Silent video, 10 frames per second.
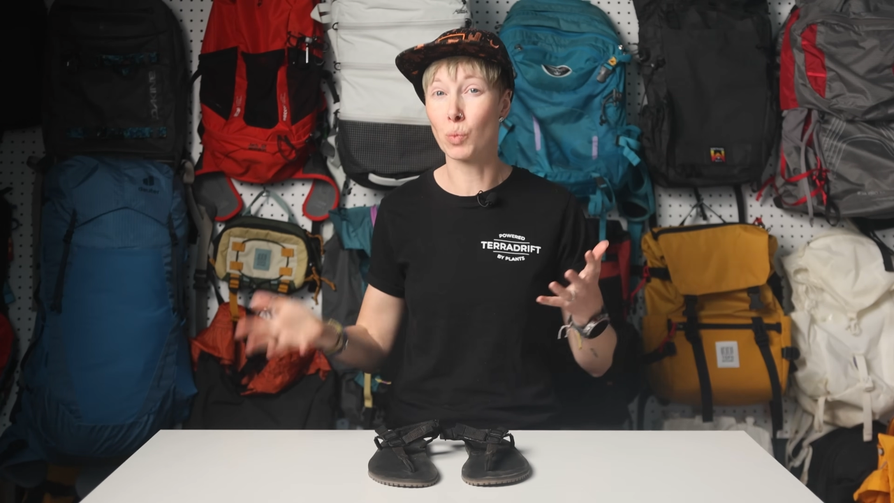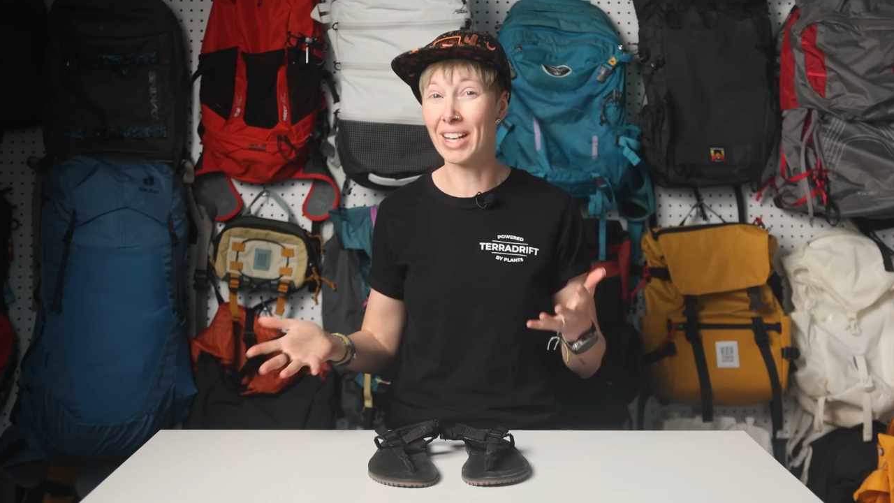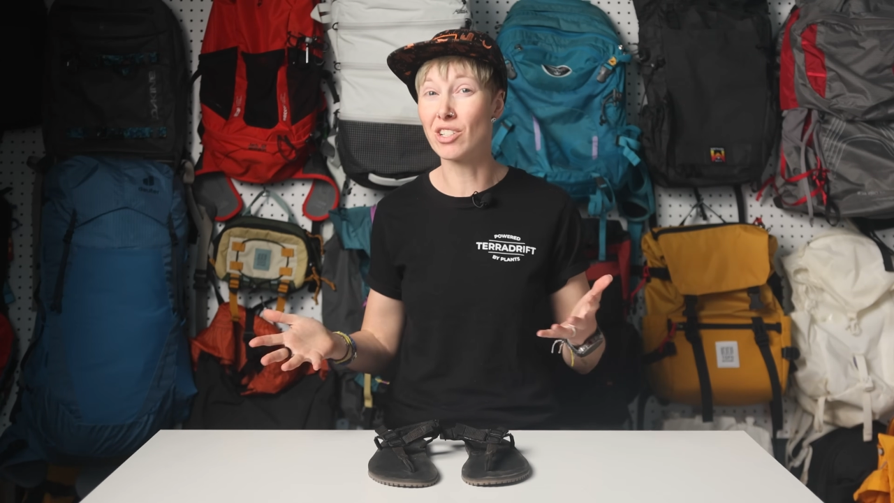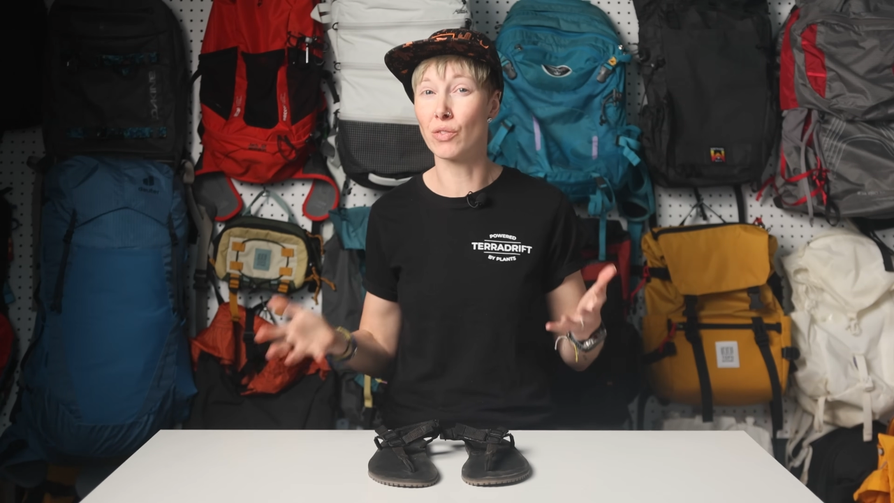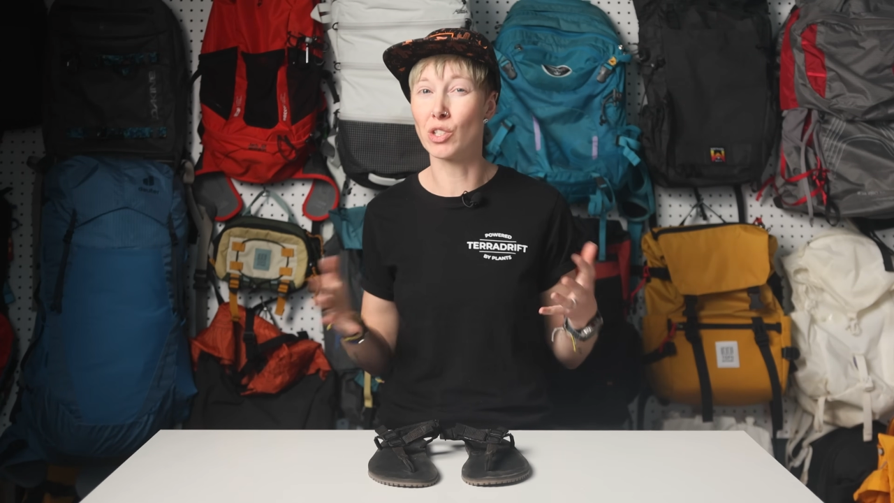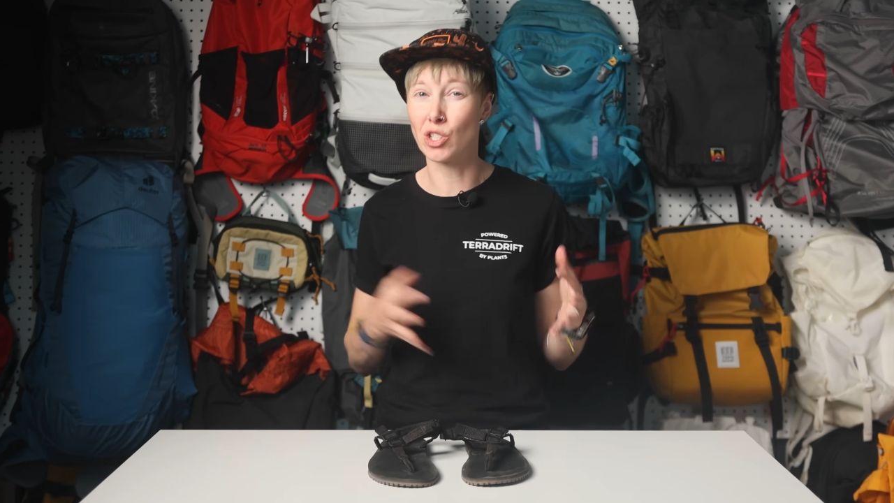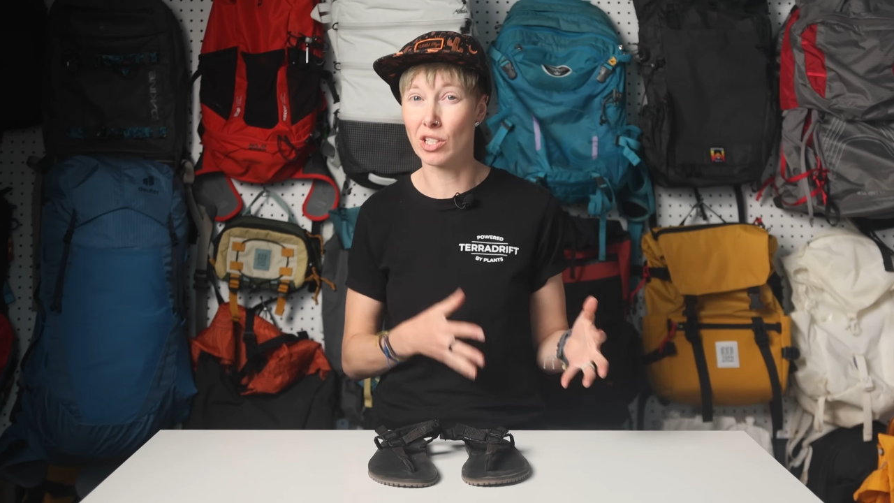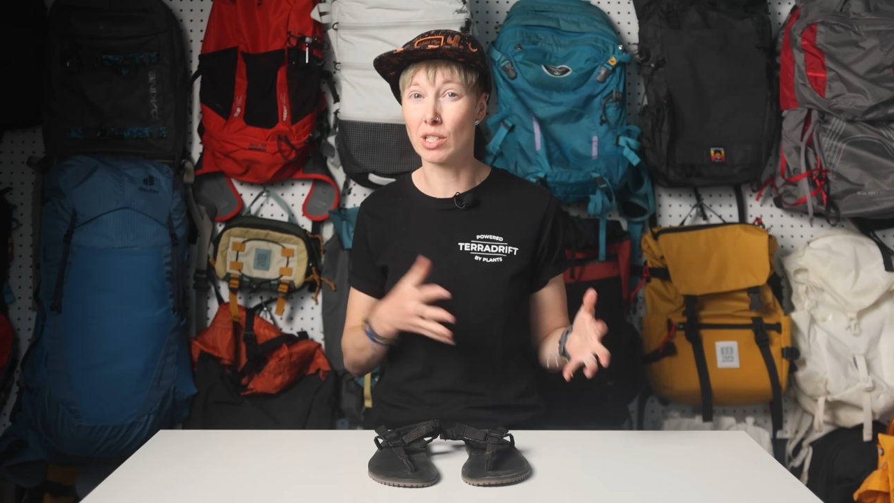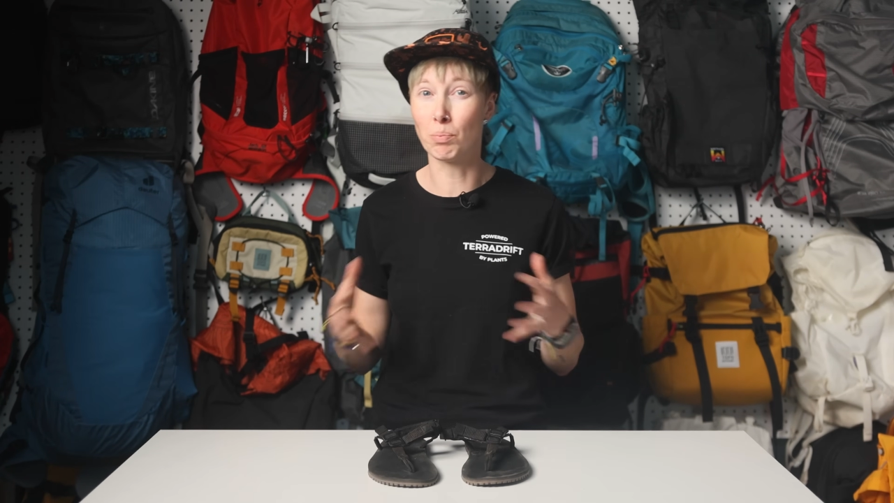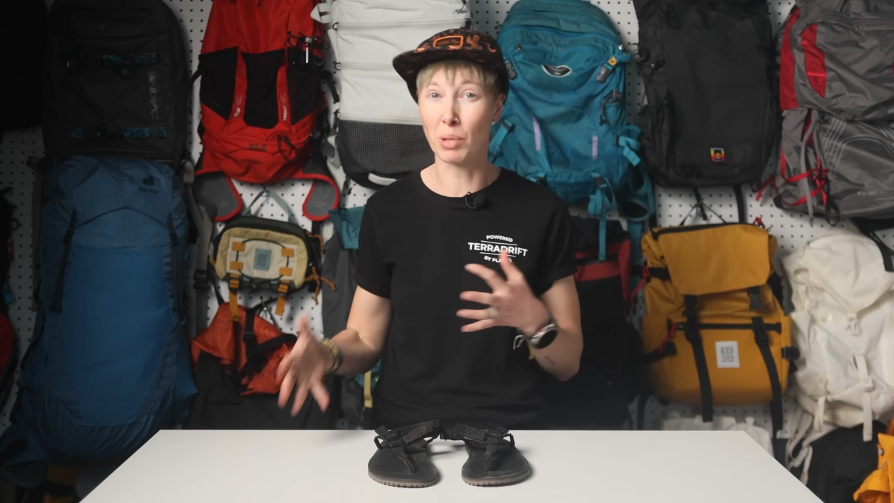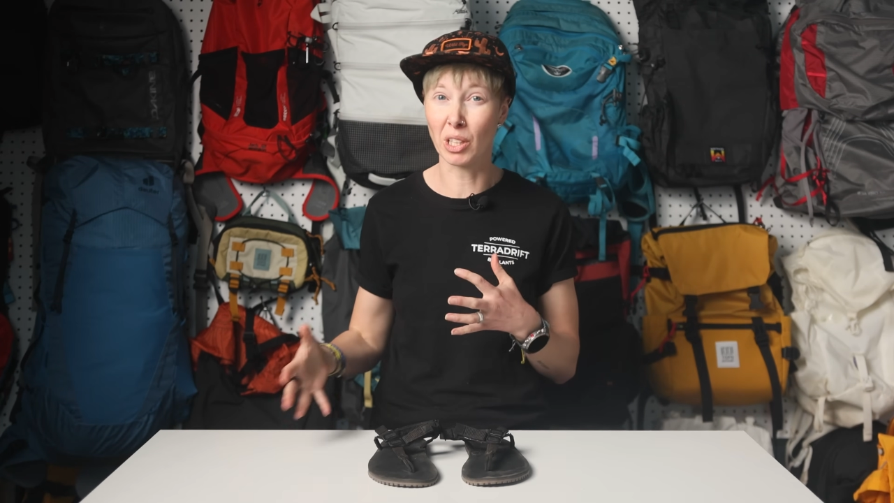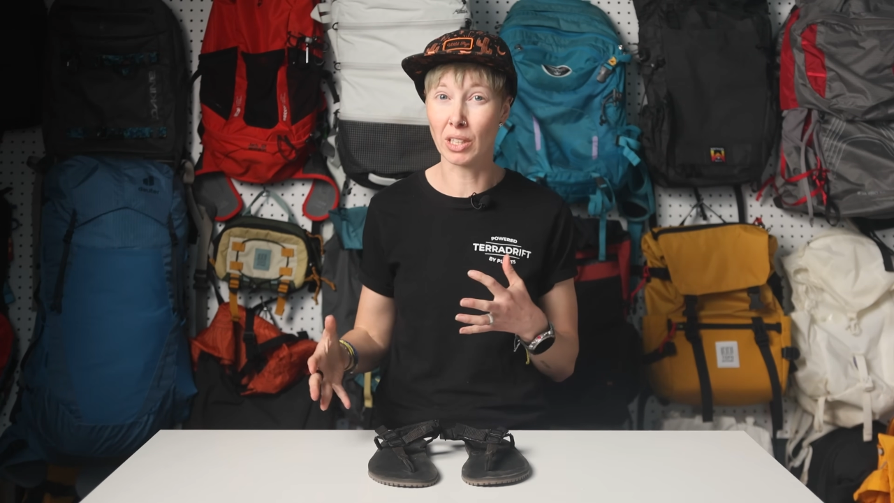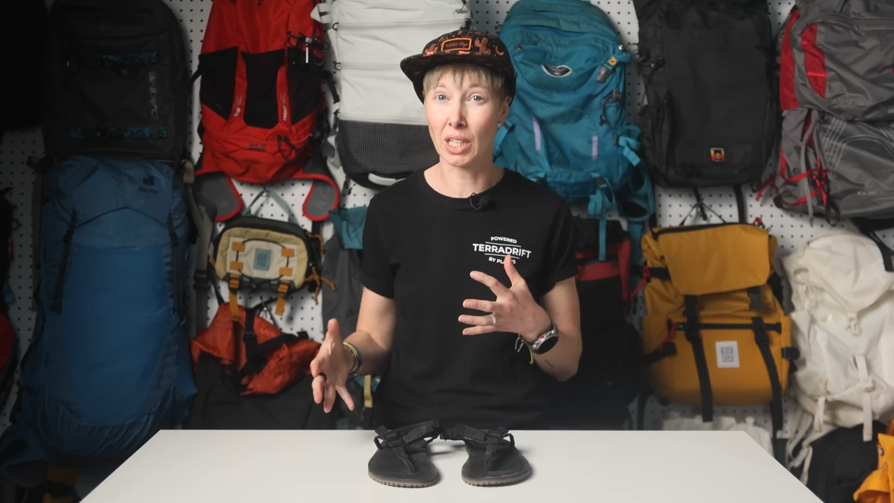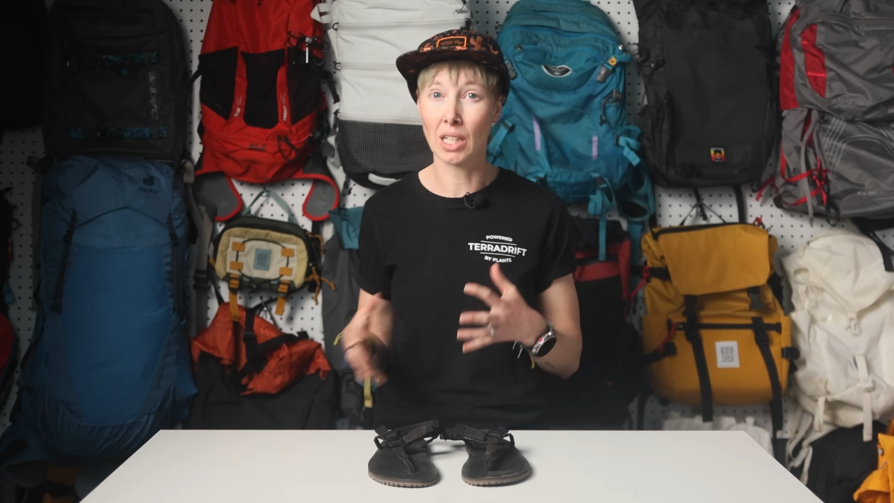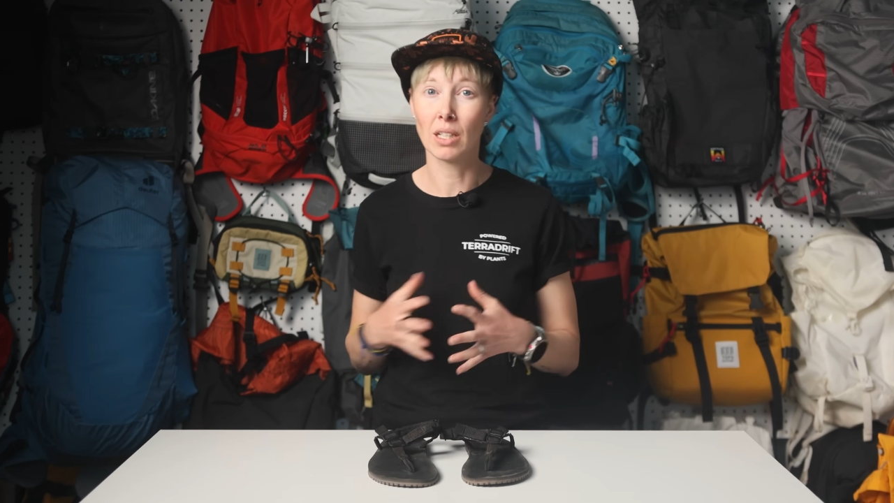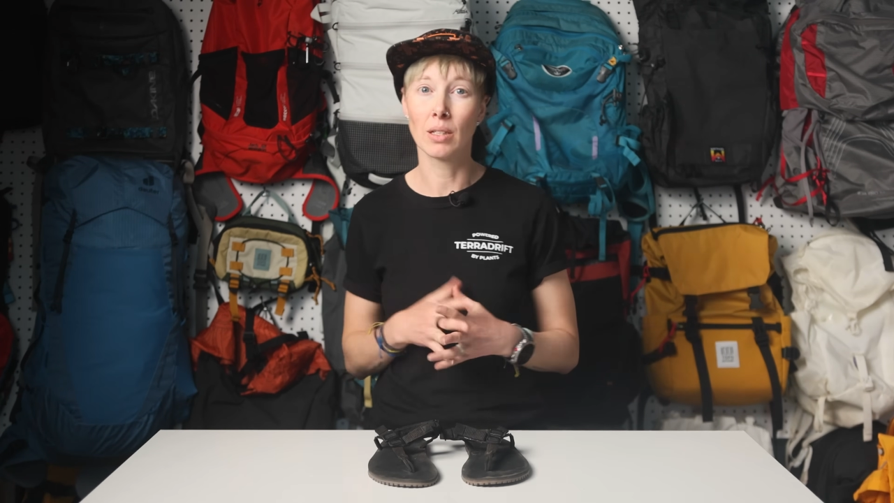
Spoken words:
range of adjustability.